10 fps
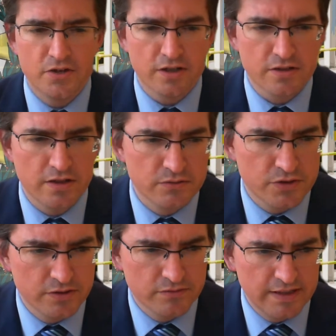just
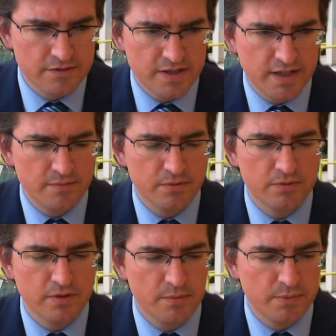culture
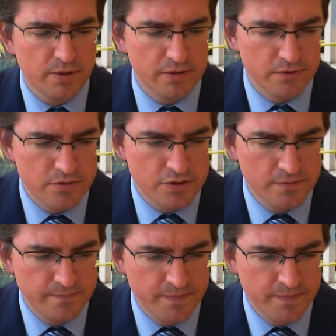roundtable approach.